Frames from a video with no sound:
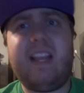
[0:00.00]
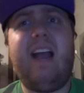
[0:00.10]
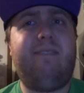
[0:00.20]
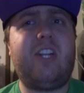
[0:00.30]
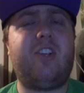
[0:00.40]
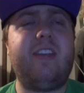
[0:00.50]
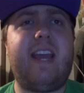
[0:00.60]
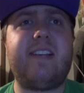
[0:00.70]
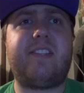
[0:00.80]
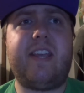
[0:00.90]
eventually,
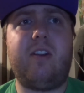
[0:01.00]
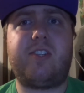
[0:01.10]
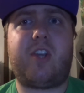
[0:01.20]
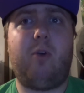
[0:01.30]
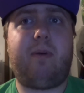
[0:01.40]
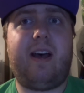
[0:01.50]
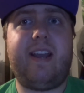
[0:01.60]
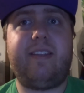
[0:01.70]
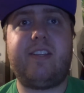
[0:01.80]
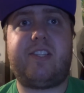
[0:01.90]
as the years go
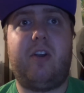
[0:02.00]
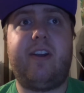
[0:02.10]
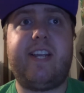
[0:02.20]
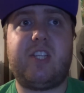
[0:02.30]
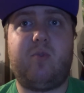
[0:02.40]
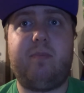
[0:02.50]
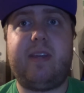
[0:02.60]
by, the series would